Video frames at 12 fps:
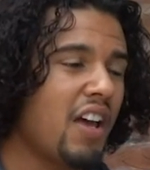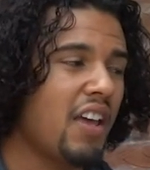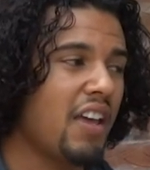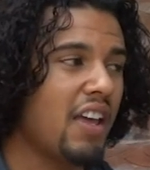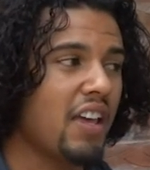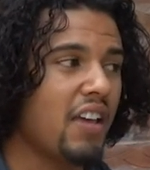
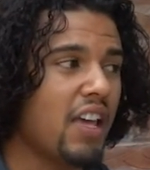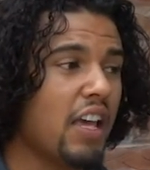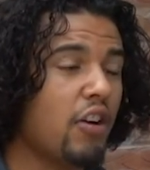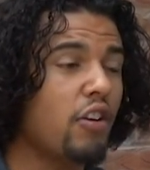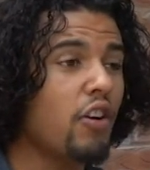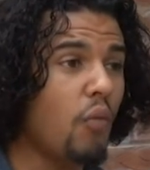
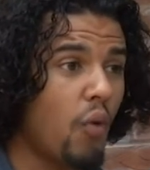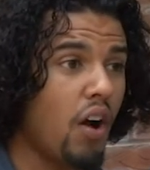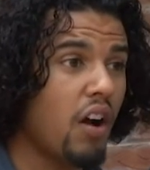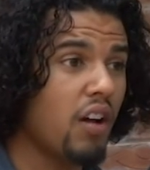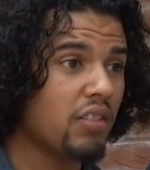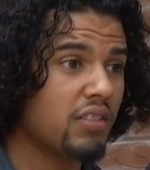It could have
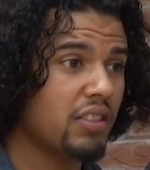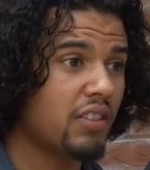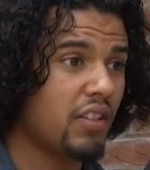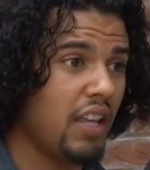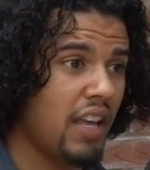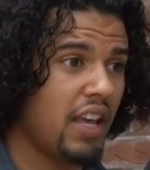worked,
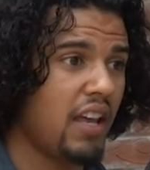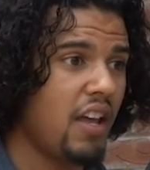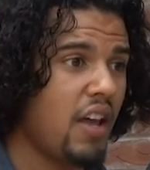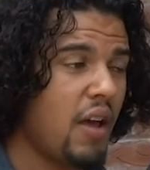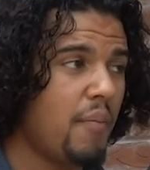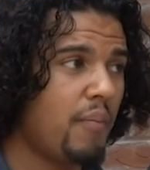yeah,
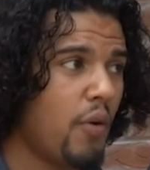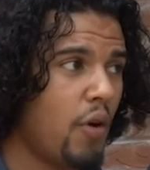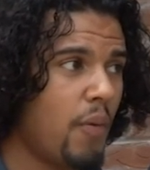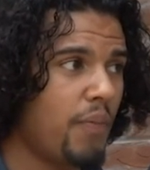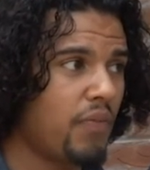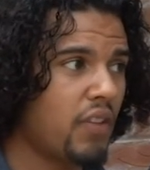
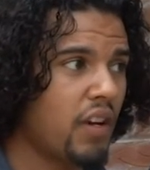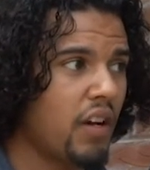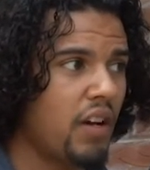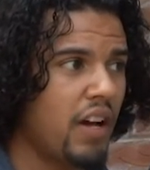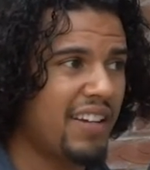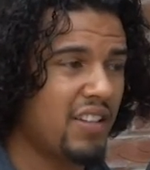but
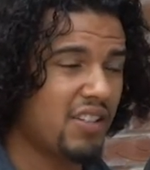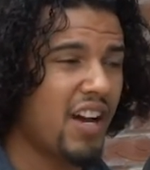at the